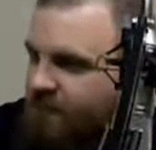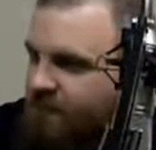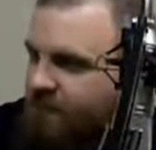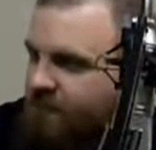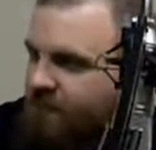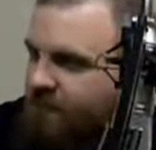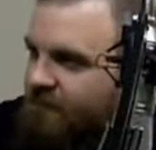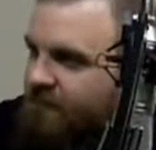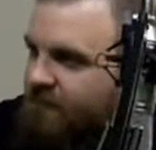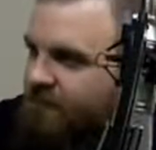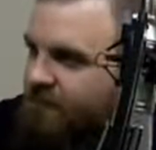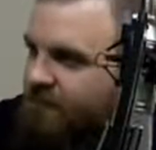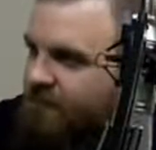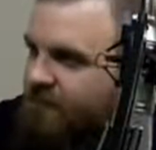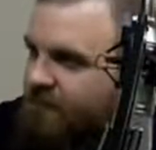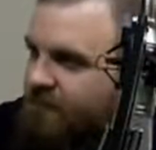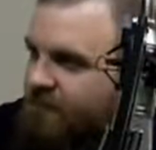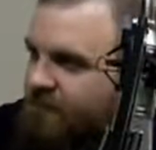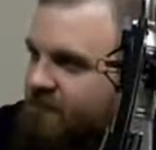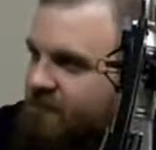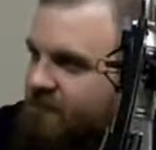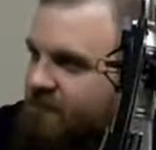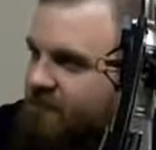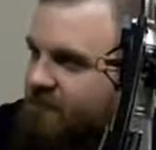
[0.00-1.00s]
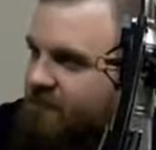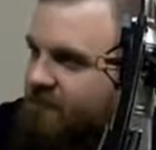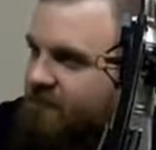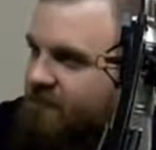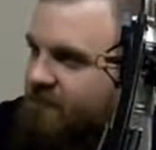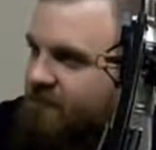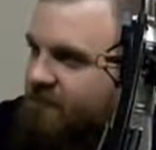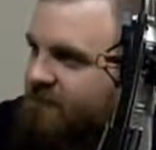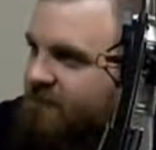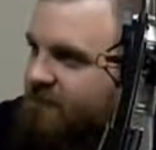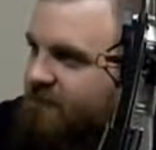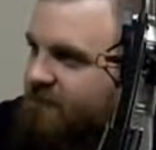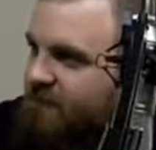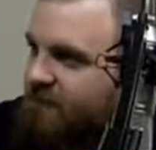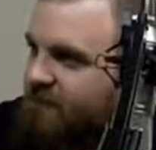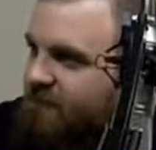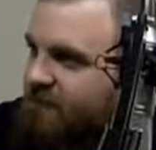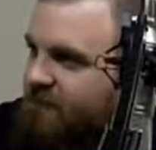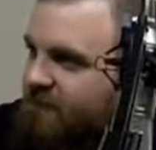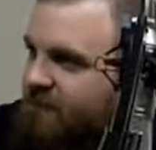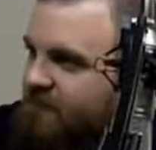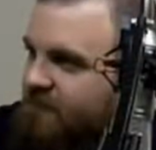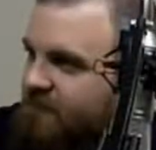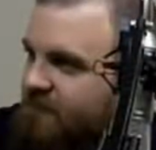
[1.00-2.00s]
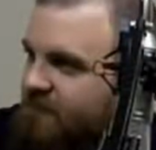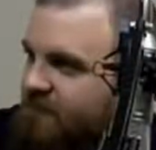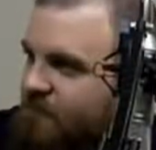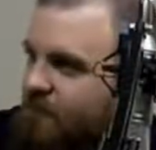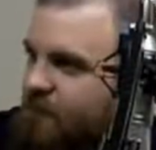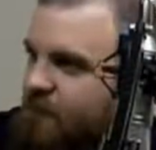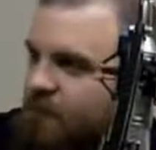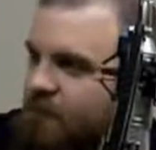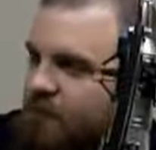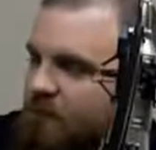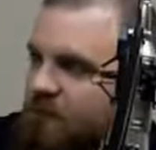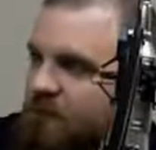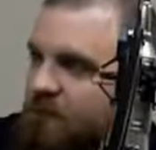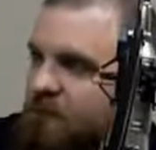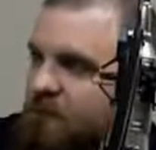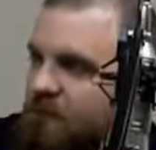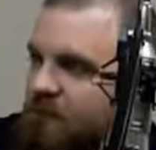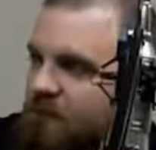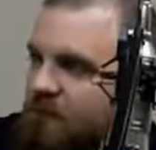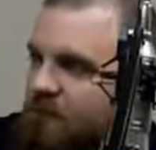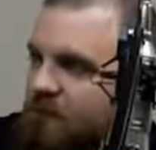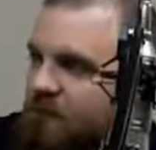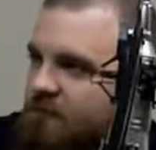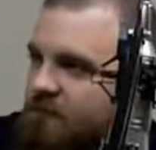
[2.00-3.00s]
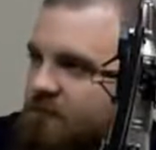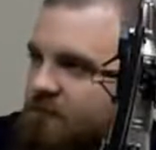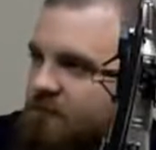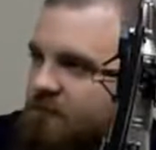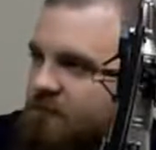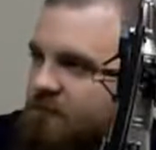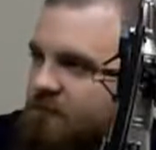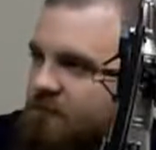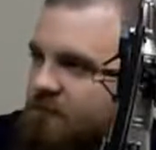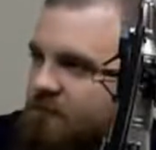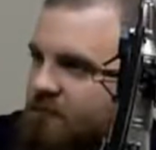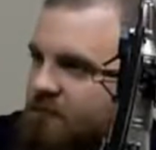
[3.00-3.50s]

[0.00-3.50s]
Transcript: [no speech]